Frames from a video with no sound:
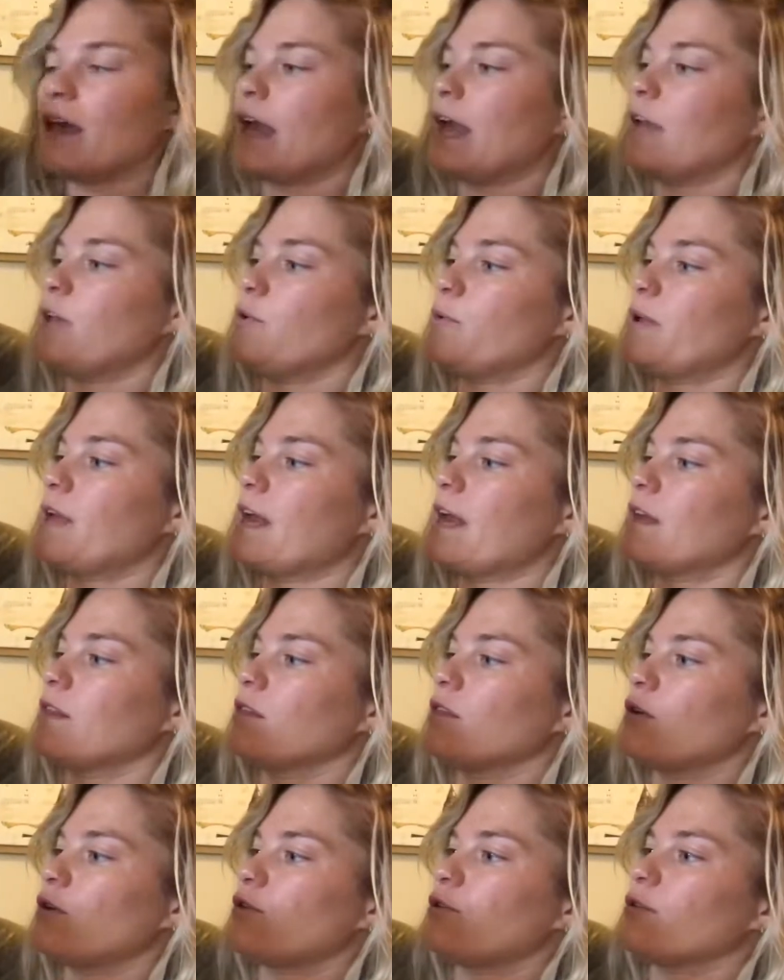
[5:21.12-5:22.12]
and you
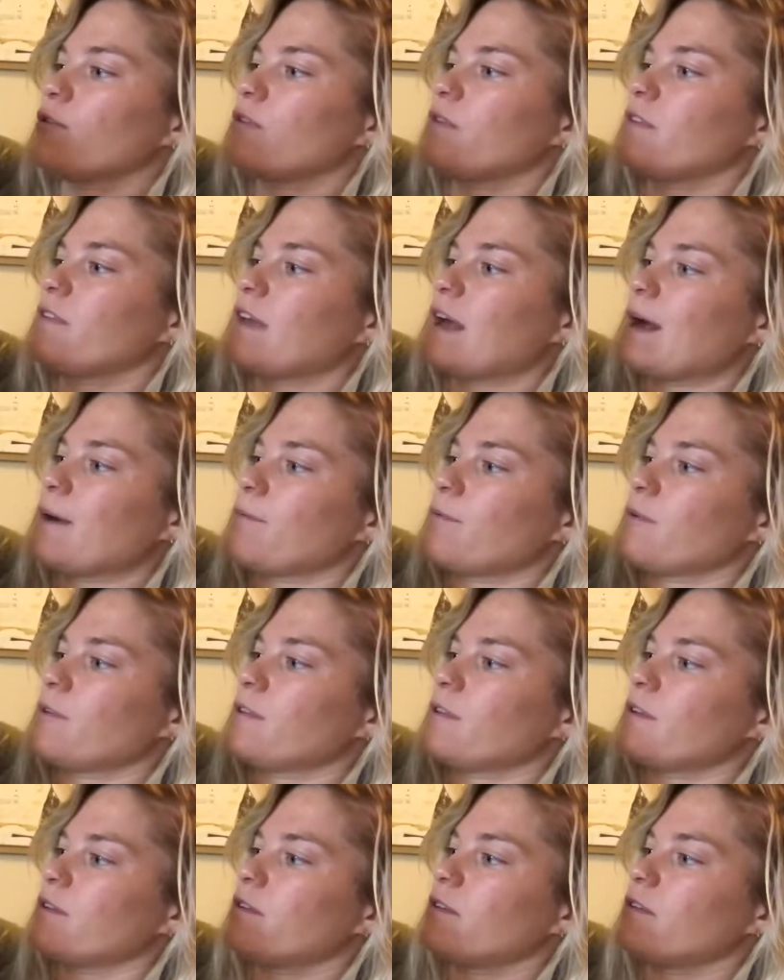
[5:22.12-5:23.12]
can load through the top with
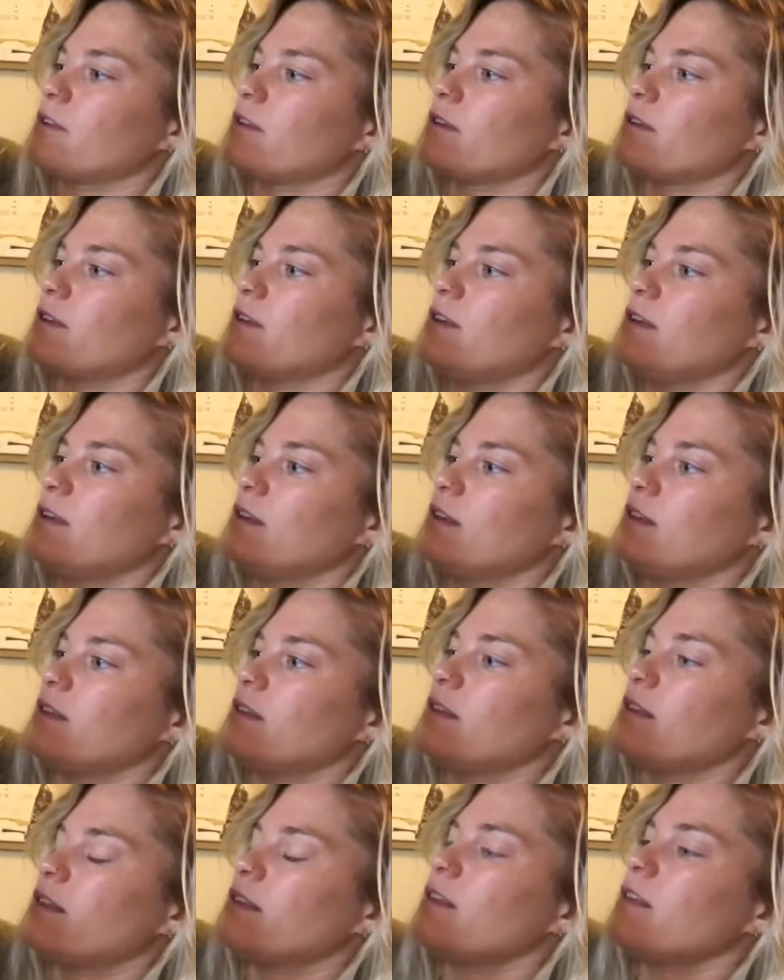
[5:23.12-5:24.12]
this.
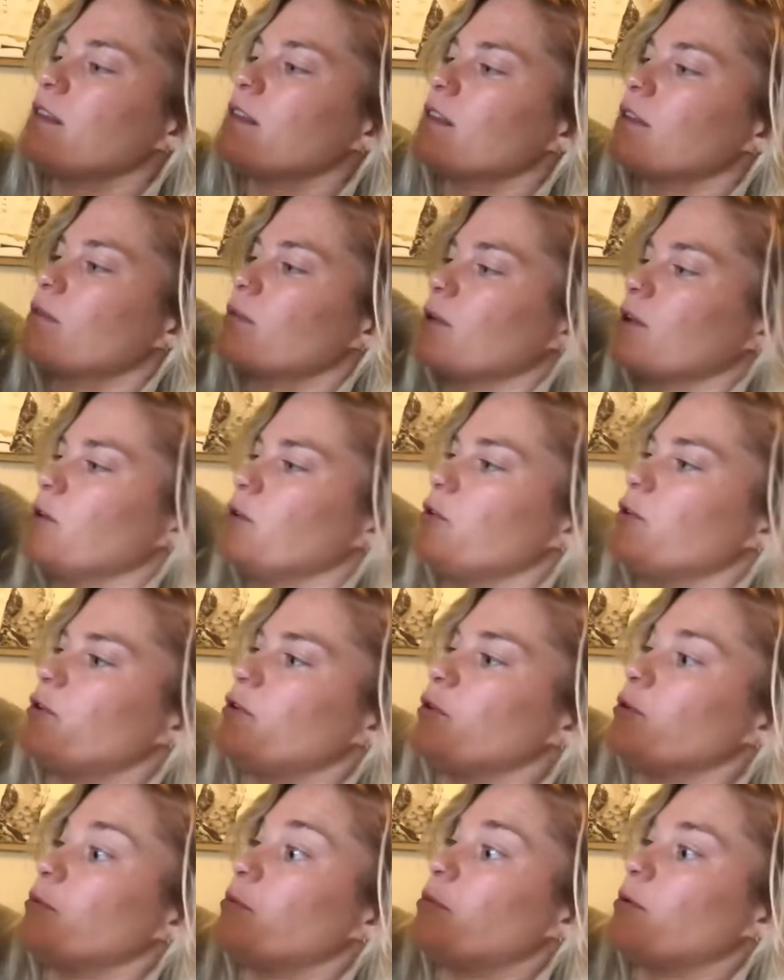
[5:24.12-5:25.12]
I think this one you
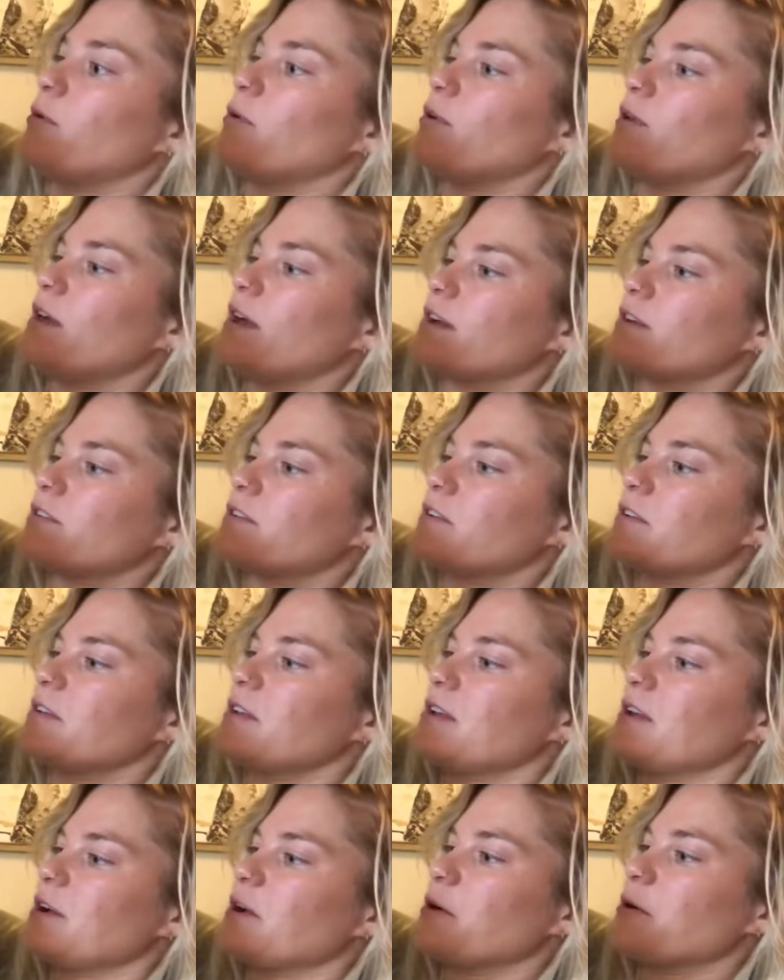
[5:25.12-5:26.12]
do pull, actually,
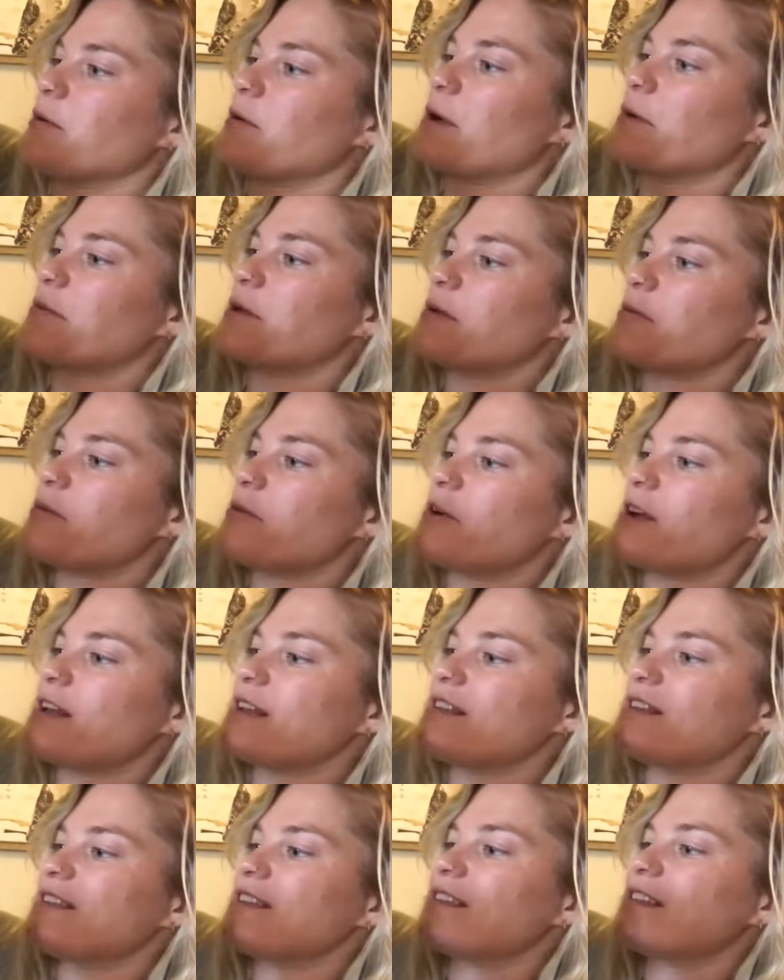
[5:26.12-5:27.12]
or I mean
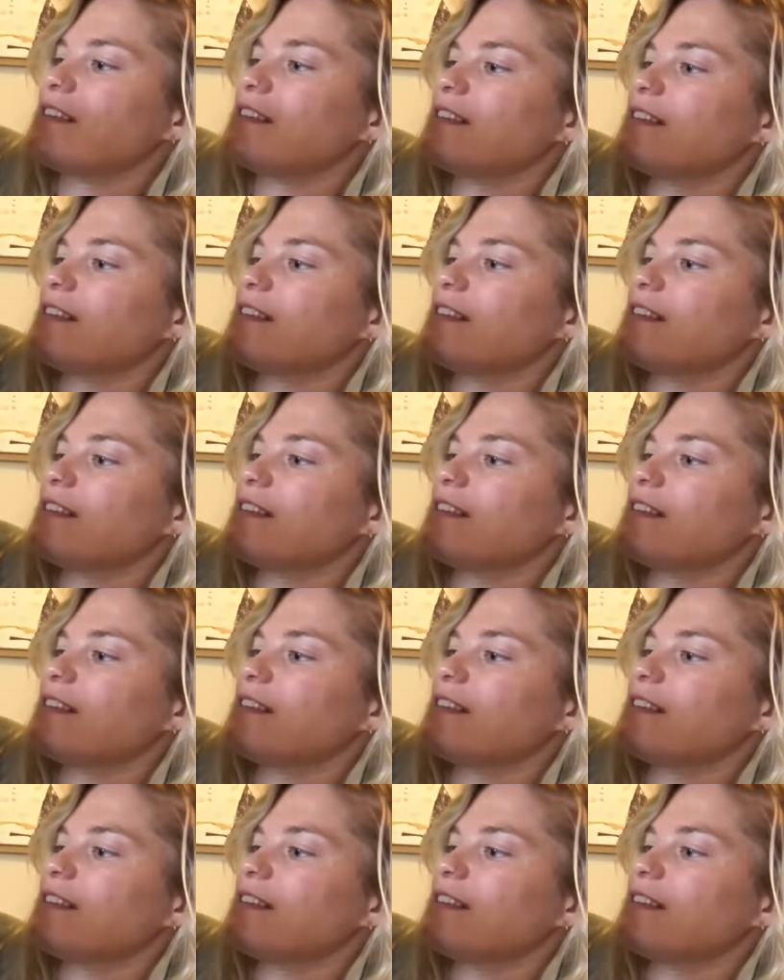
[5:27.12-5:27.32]
press.